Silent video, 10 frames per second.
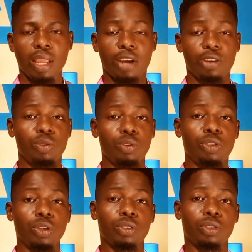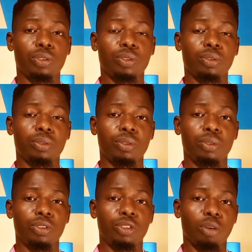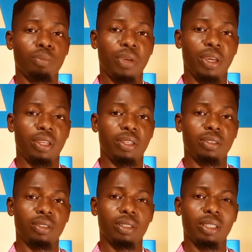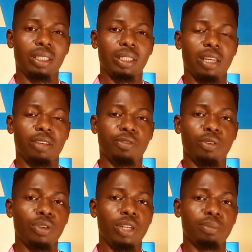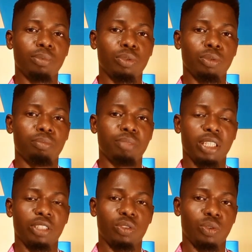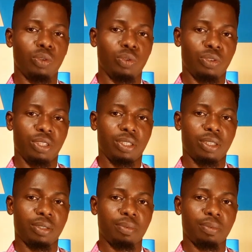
and you just jump in, then follow them to begin to use it.